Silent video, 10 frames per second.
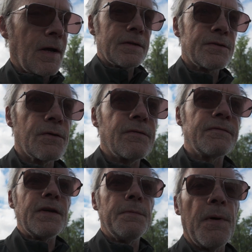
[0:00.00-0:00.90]
a sort
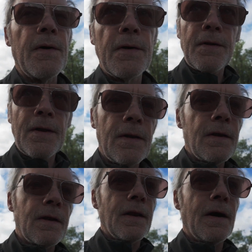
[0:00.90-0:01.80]
of deeper
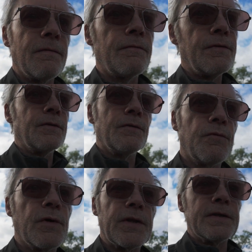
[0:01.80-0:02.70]
love
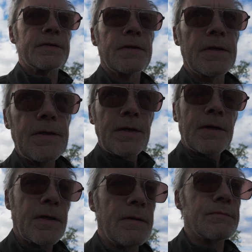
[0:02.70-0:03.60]
of what is
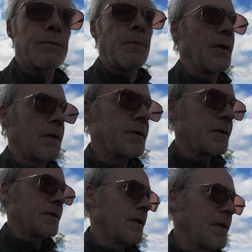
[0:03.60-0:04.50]
comes upon us.